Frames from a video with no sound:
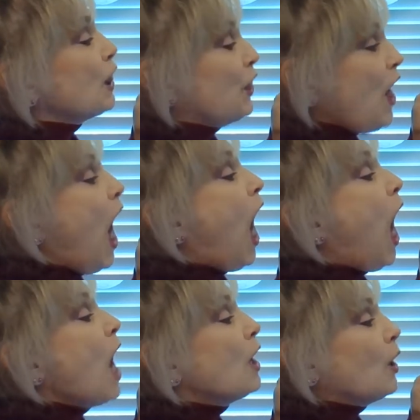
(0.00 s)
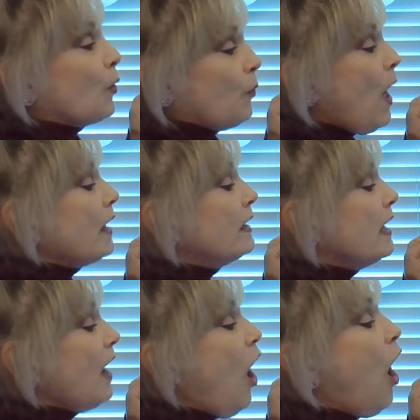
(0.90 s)
the
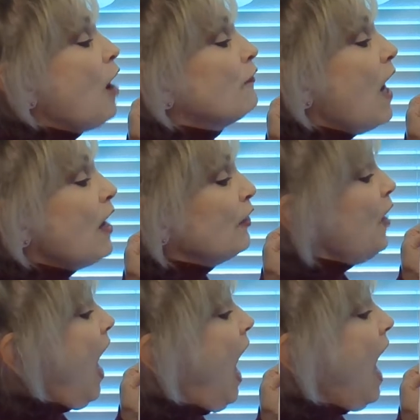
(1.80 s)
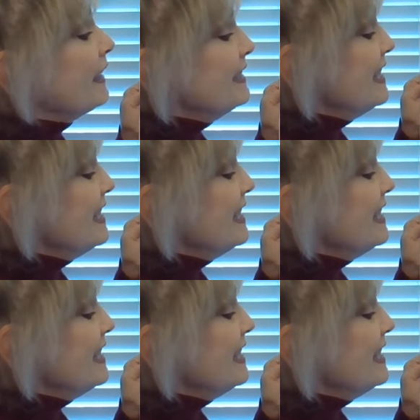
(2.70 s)
running of the